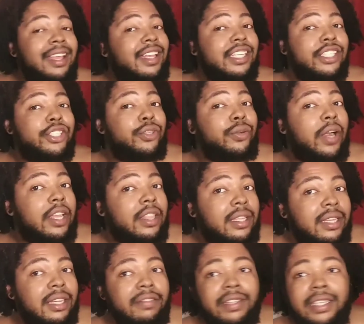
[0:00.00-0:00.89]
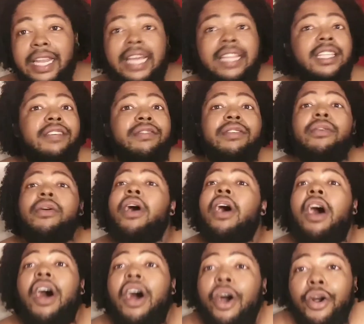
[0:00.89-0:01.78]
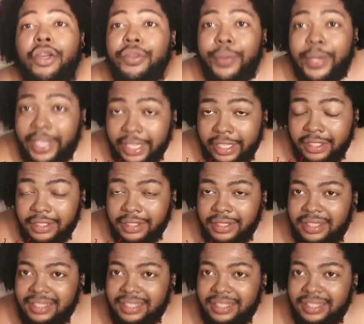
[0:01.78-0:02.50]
because you are loved and I love you always.